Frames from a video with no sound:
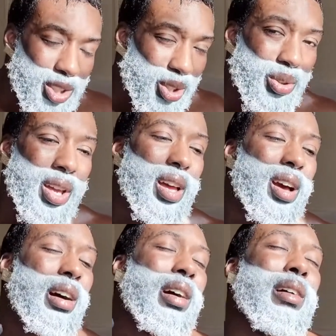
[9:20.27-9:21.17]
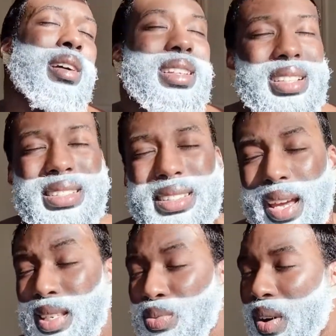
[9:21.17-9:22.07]
you, oh, it doesn't
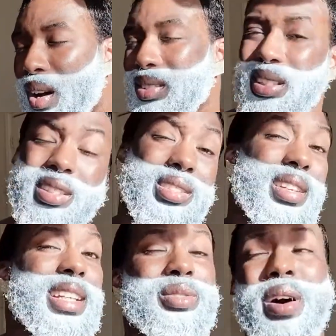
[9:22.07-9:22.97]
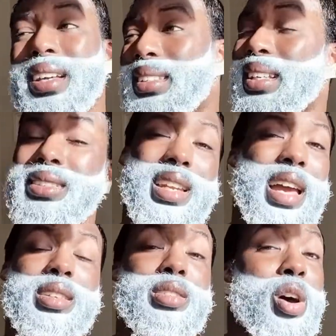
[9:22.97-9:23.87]
taste well, X, Y, this.
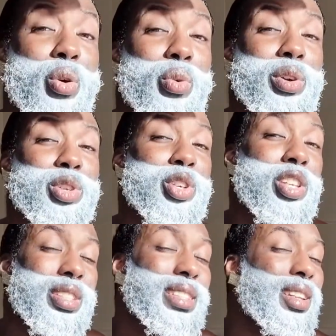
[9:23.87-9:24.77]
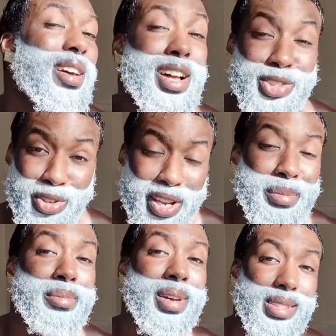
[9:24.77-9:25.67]
Like, no, you just need to learn how to cook it a
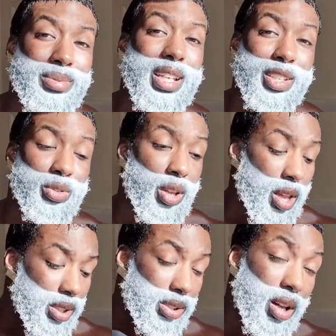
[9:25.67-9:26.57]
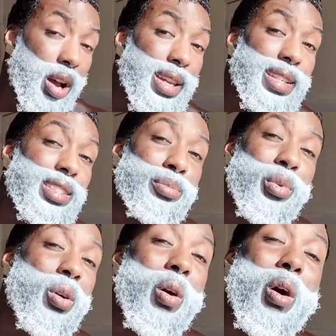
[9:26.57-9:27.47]
bit better. I'm telling you, start eating
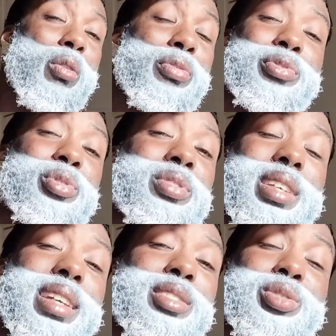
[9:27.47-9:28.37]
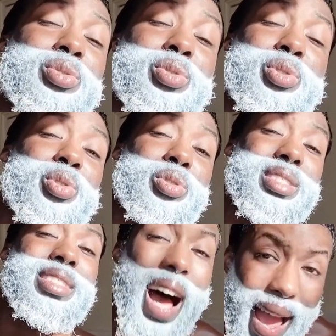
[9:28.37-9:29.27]
more whole foods into your
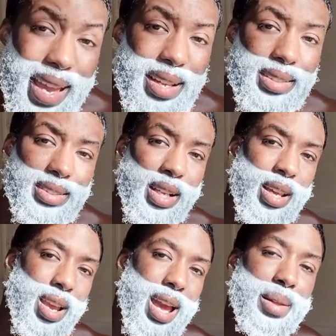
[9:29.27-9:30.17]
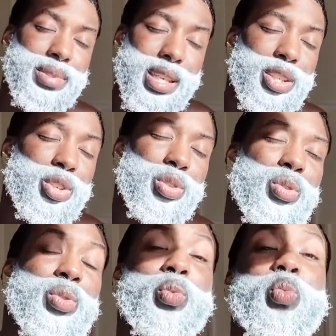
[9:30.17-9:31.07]
diet. And I'm telling you,
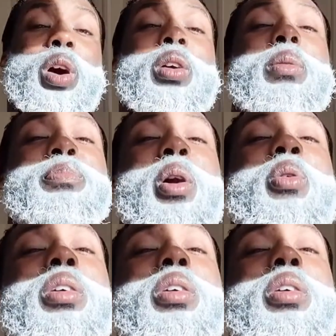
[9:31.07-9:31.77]
you will bulk